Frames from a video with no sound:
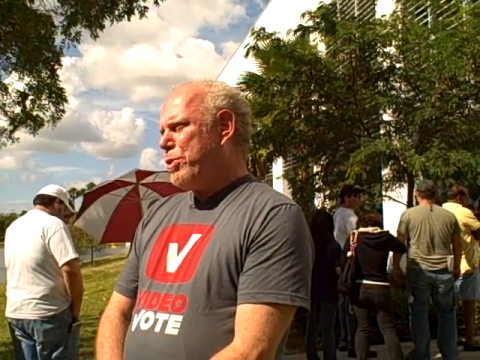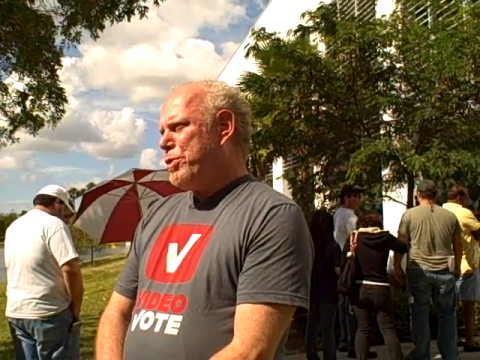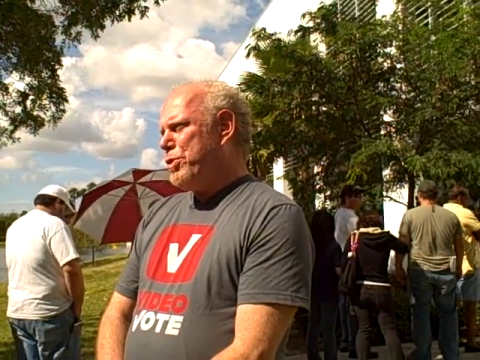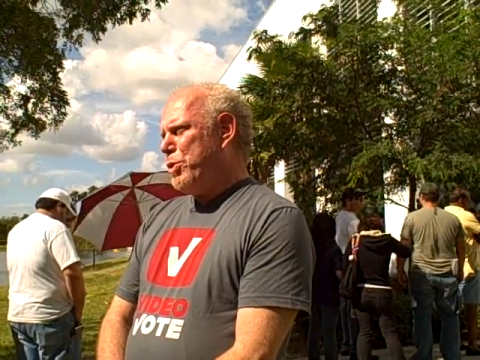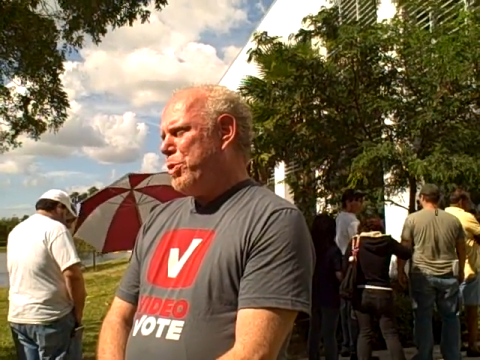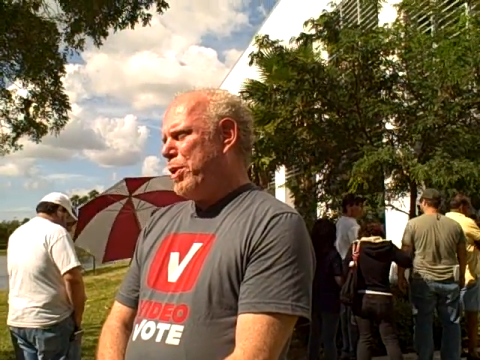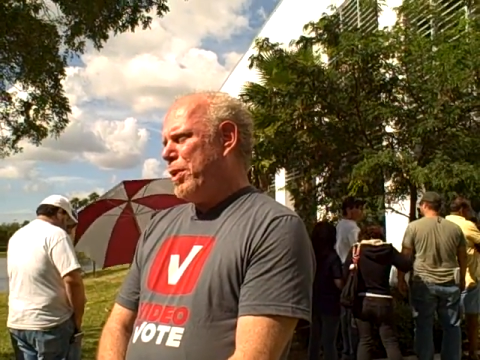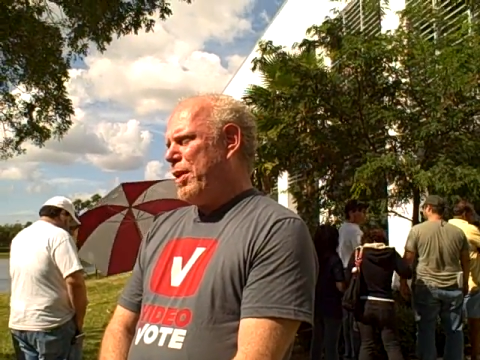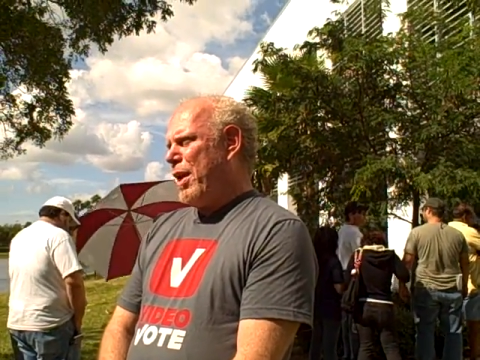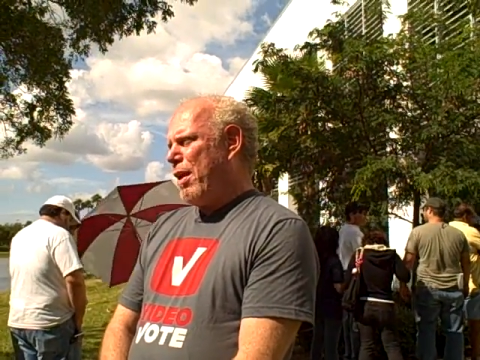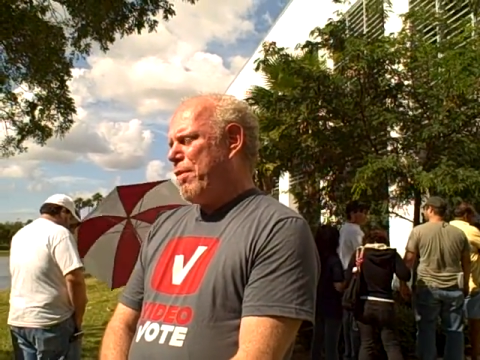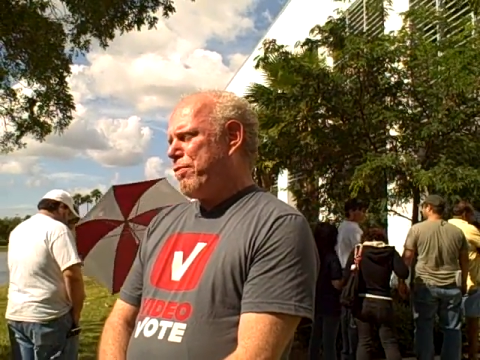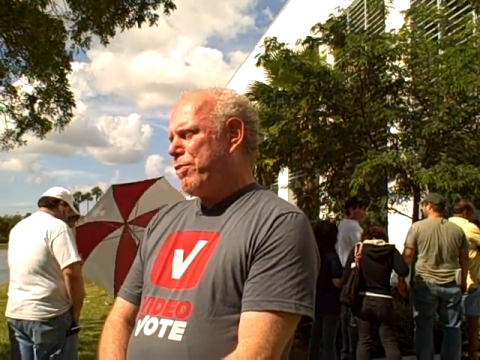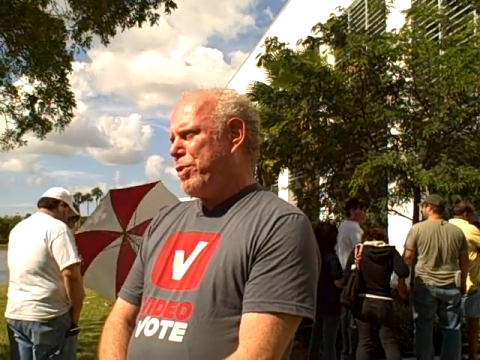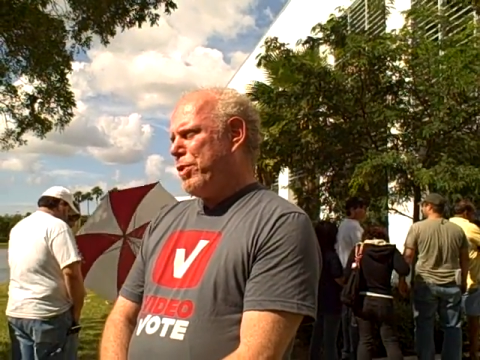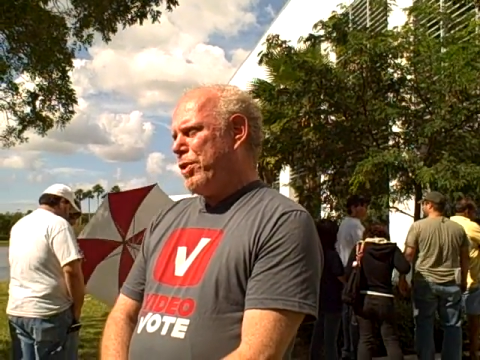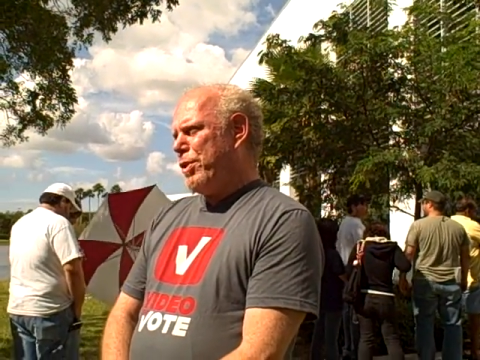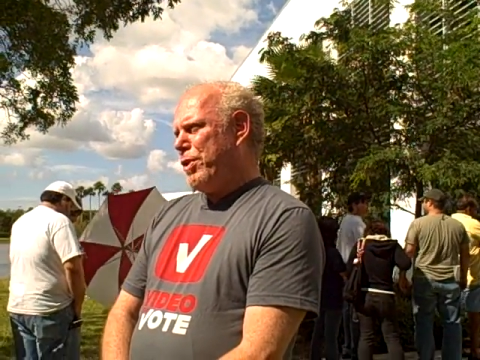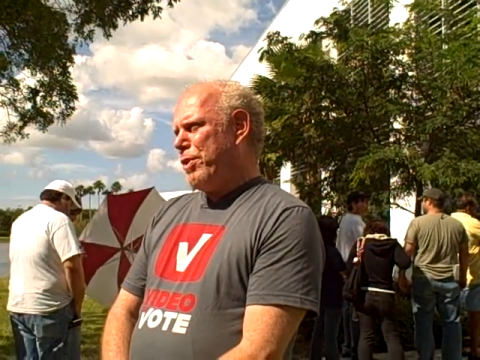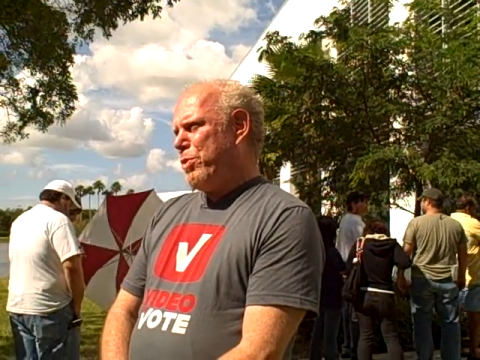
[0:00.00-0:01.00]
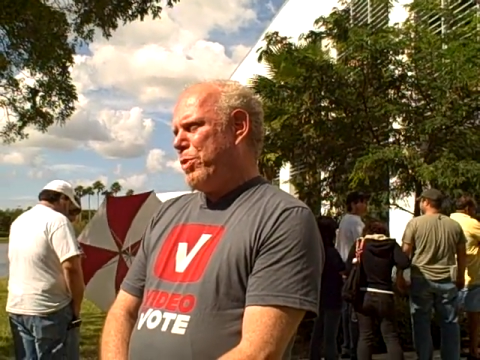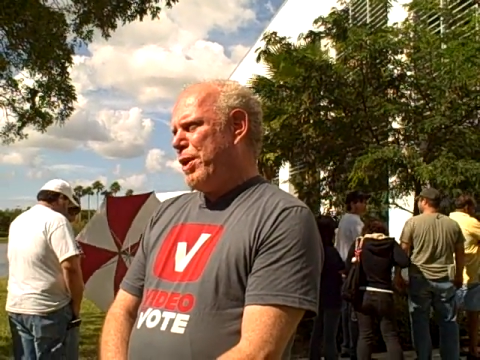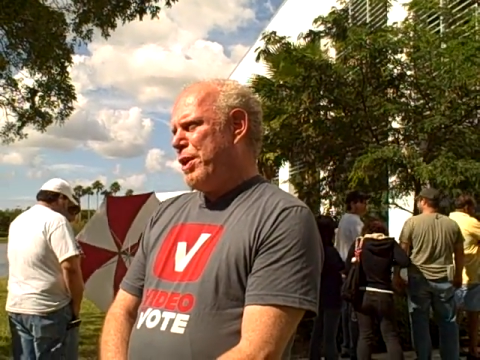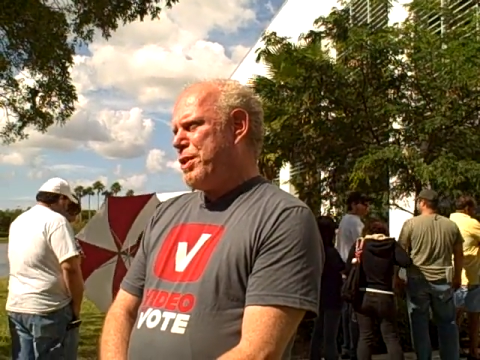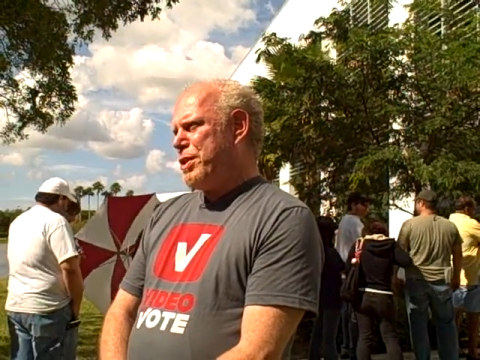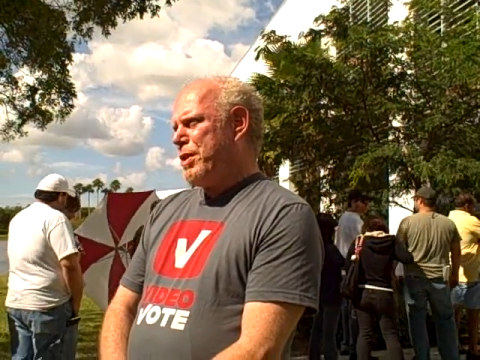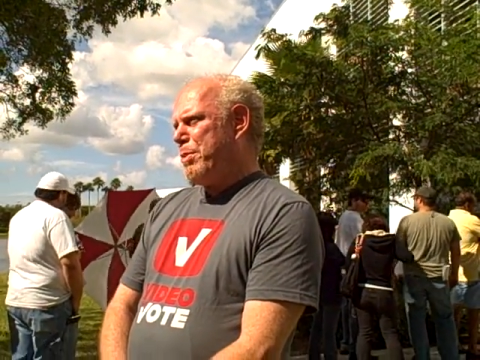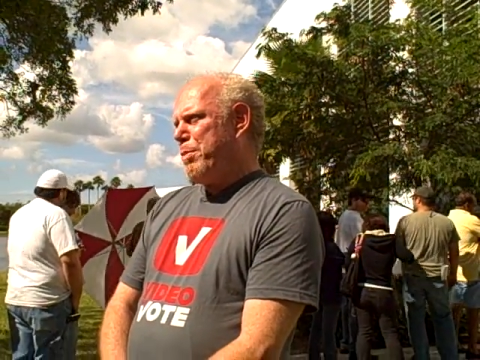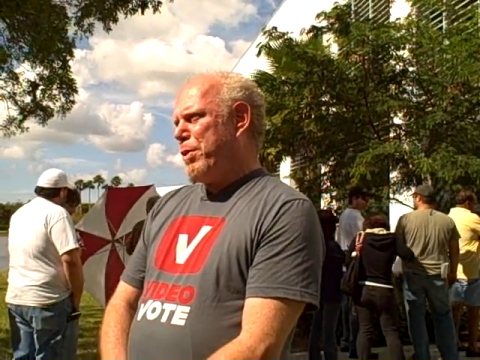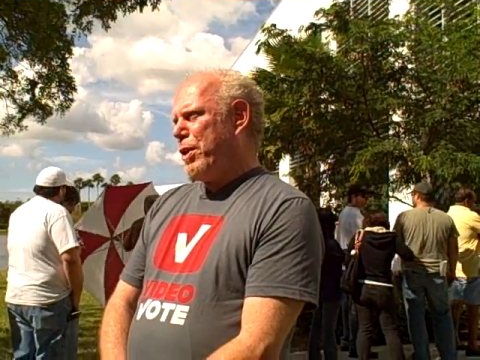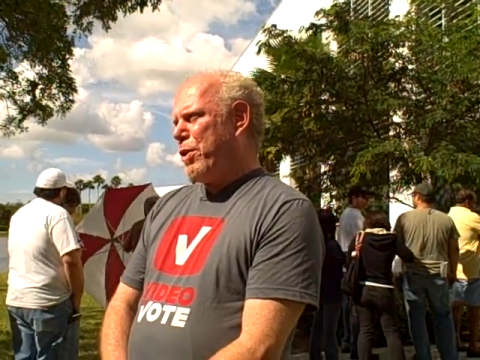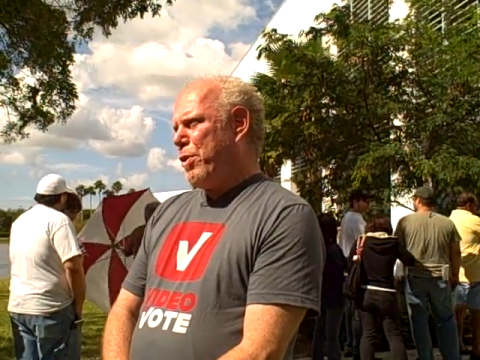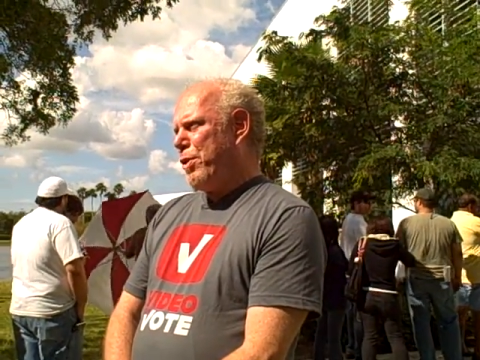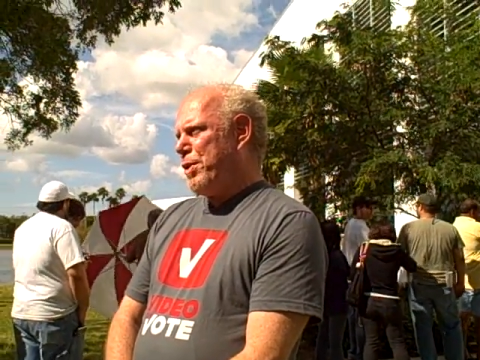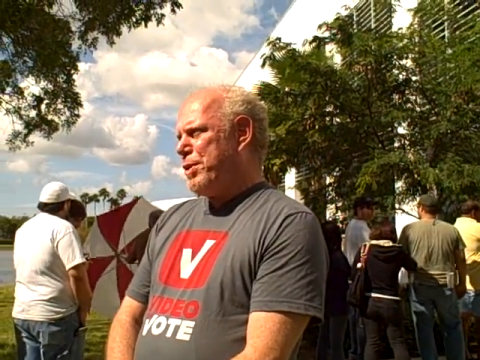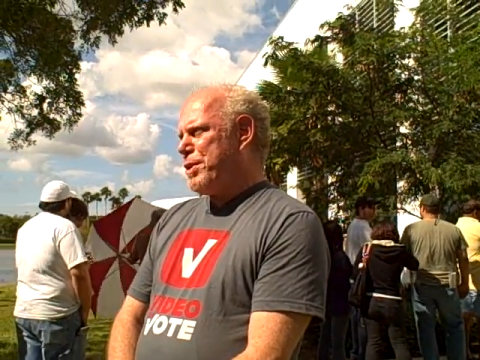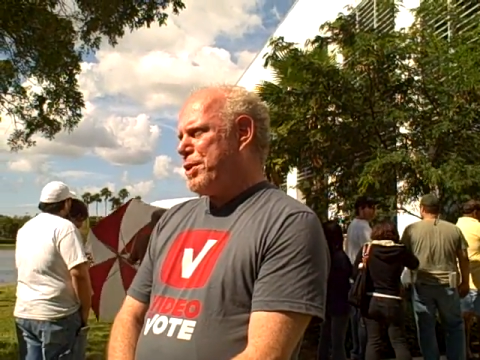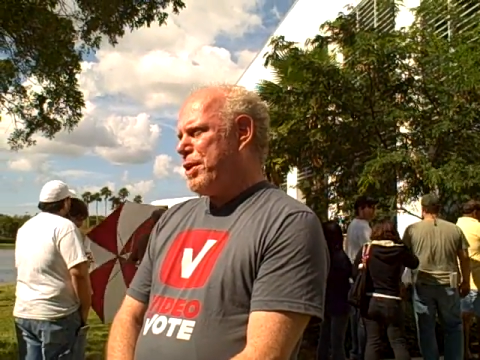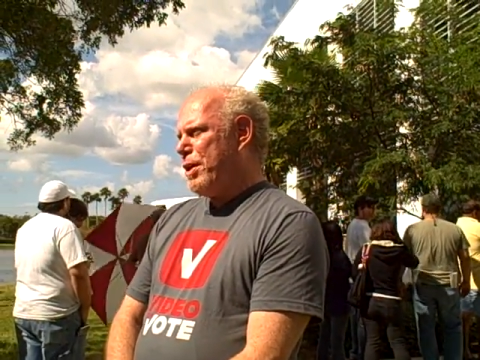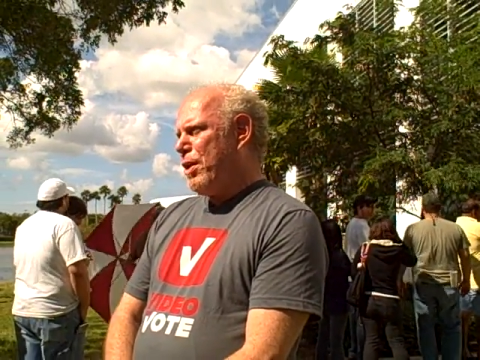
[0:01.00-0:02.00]
are doing that for a good reason,
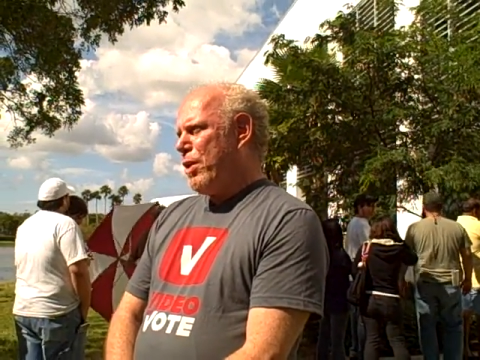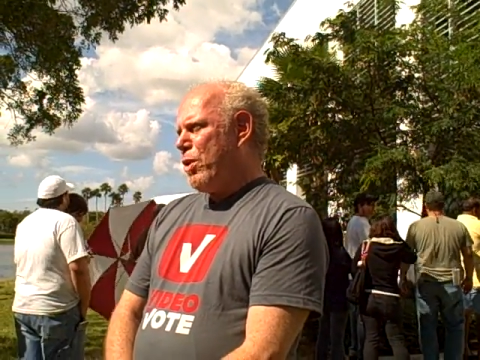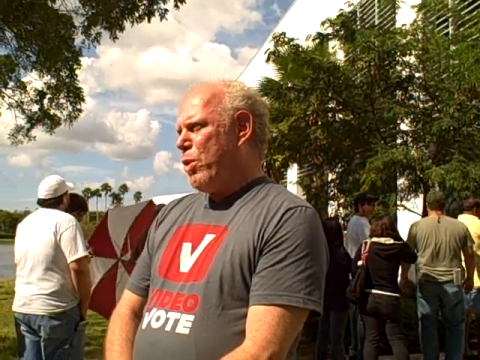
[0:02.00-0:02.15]
because